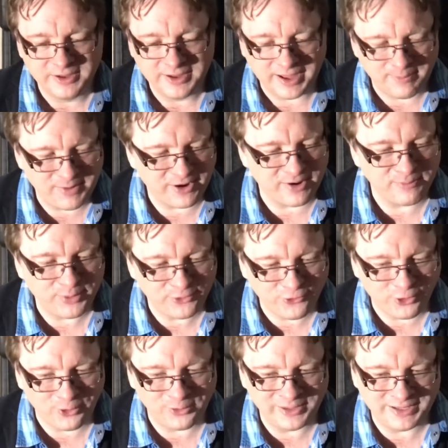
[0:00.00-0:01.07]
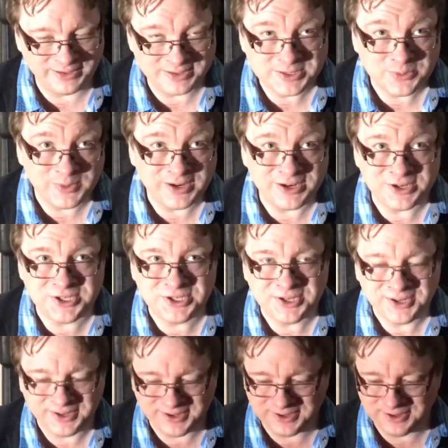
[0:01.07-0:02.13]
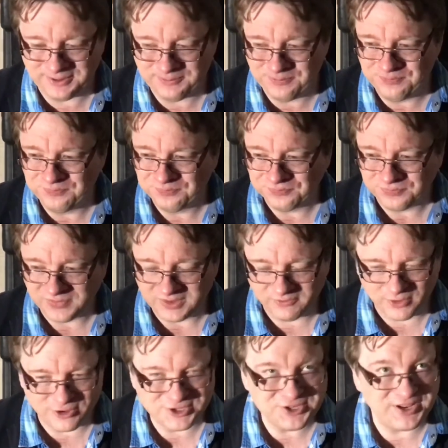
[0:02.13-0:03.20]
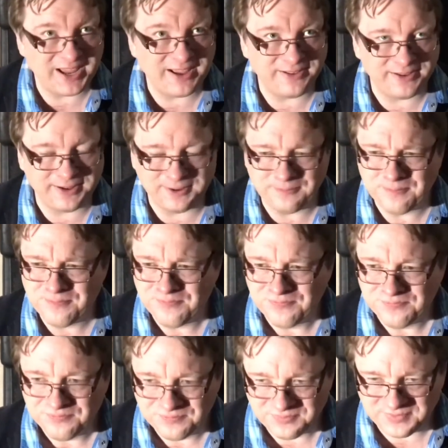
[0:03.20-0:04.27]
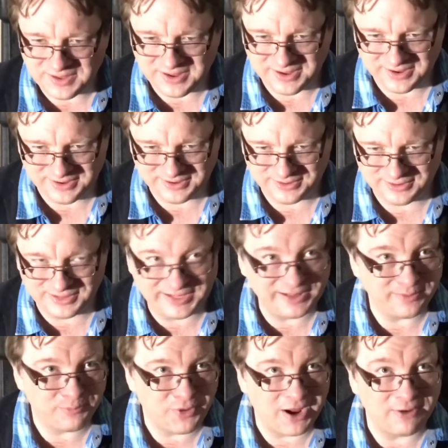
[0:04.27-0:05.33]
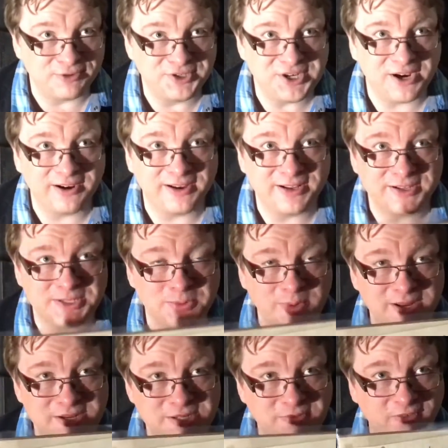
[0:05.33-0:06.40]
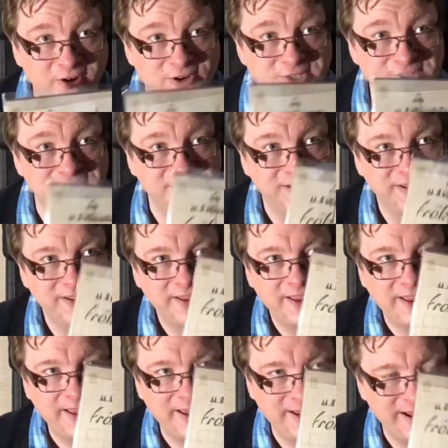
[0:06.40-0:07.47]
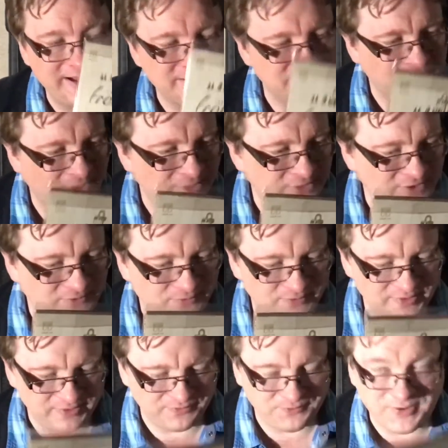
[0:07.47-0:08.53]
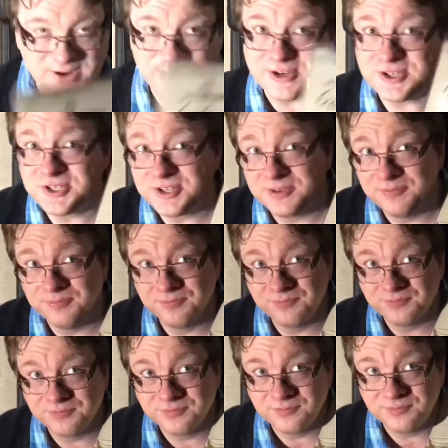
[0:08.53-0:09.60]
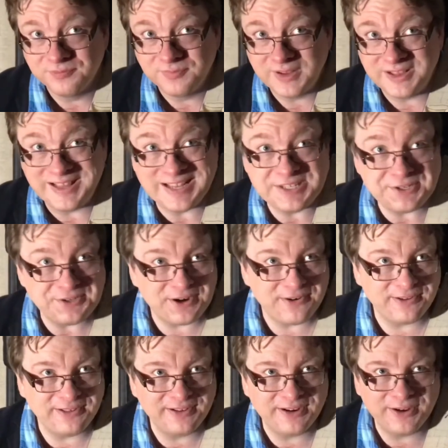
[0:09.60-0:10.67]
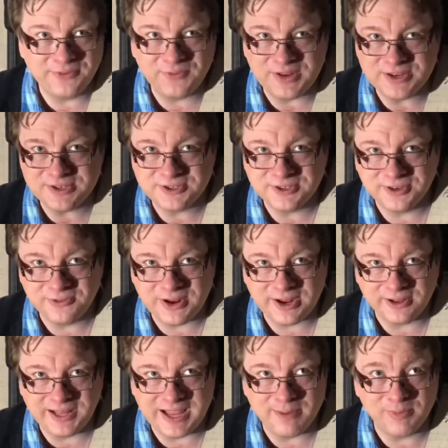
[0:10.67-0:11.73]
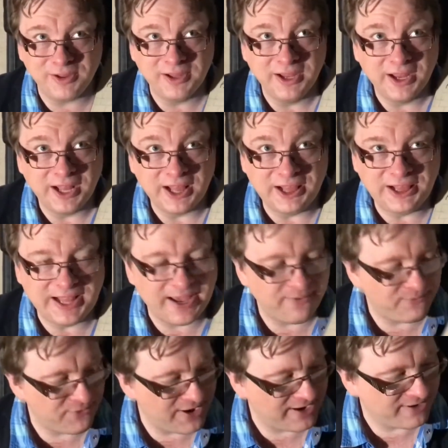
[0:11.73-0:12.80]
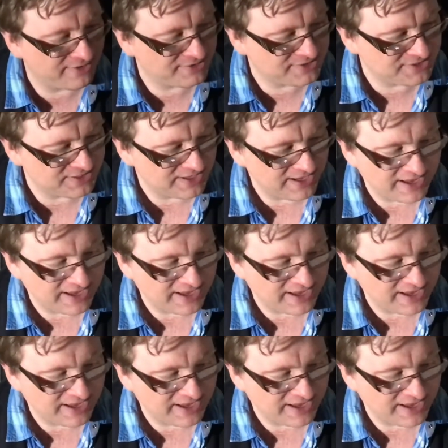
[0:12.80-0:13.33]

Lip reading: American Patrol in the Swedish version, and Little Brown Jug in the Swedish version. It's on the Finnish, legendary Finnish record label, Love Records.